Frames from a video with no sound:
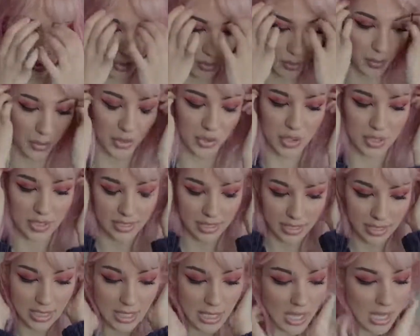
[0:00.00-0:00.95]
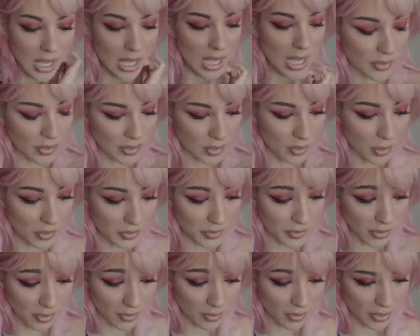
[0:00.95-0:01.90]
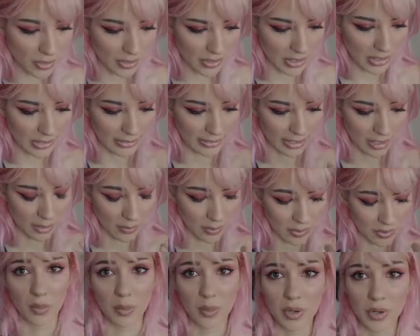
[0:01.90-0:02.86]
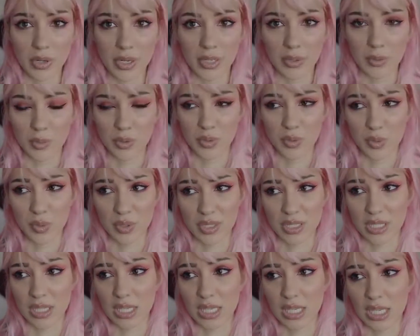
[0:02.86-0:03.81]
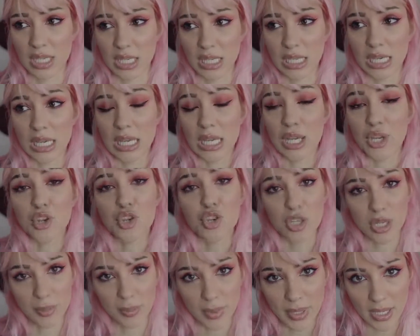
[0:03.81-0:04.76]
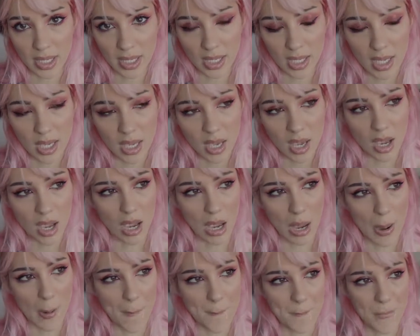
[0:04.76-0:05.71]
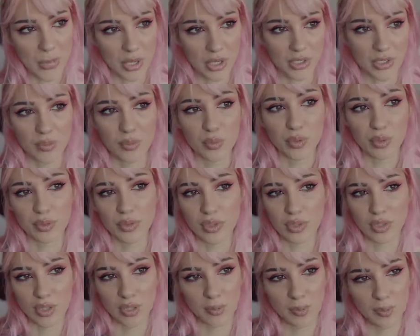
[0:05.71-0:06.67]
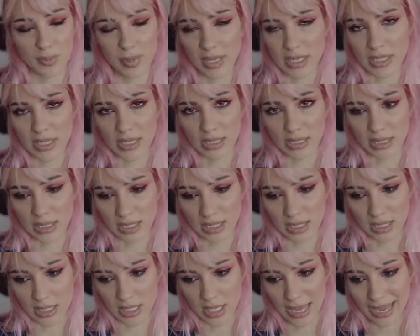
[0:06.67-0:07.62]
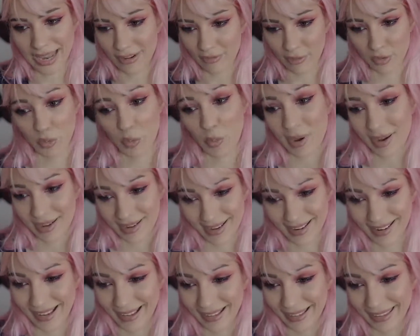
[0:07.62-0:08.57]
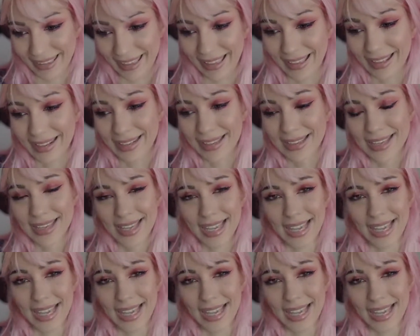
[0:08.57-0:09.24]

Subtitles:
to purchase it. There's also another thing that I was worried, which was the shipping, because I want to ship basically everywhere I can,